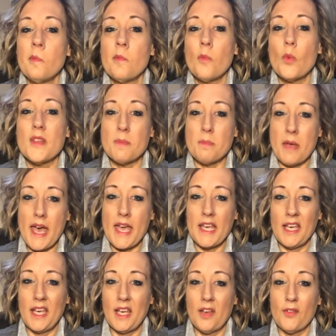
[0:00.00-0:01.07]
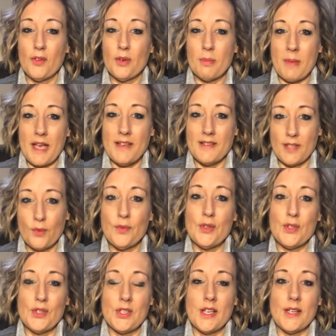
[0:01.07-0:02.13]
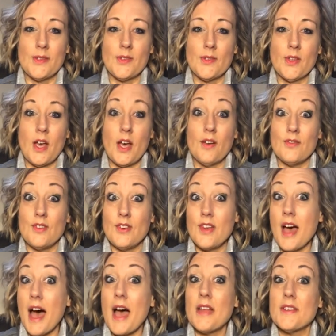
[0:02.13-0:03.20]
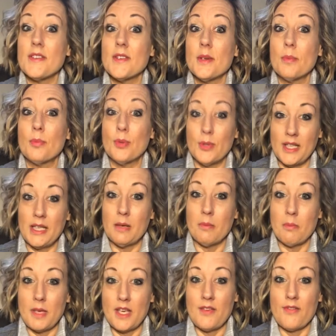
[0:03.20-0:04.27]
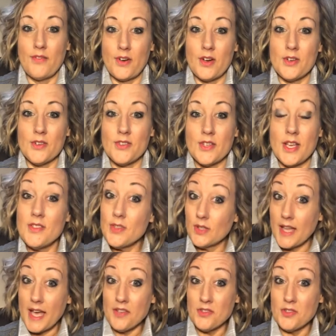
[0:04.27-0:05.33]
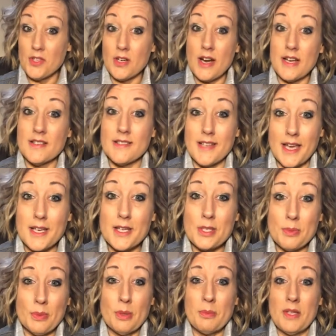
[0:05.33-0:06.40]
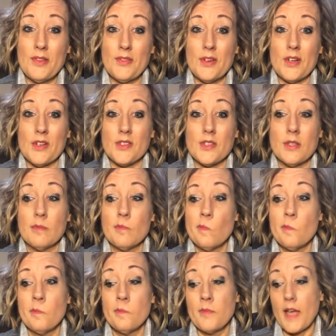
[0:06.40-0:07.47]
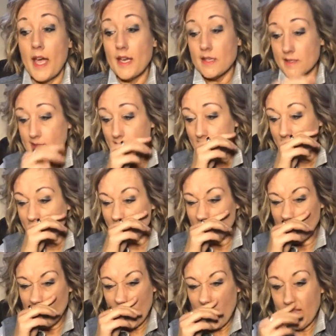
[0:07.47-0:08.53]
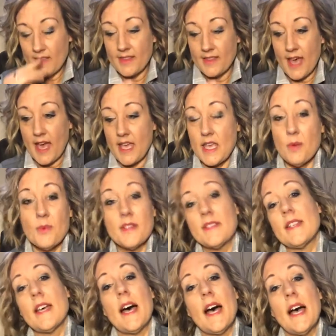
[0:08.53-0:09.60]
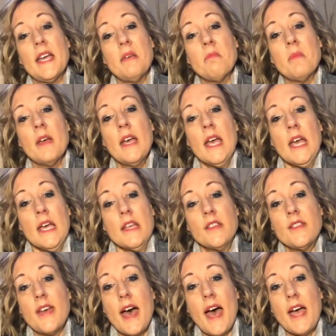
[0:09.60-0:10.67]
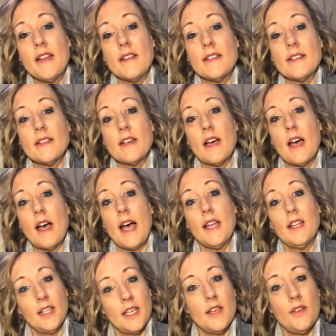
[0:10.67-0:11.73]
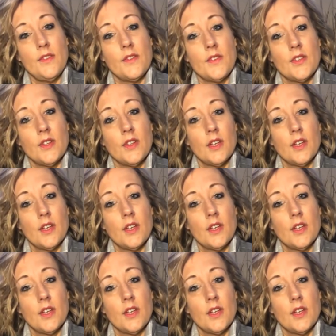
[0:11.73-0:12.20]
was paying for my selfishness of not putting me first. And so last year I decided to put me first. I decided that it was time that I lived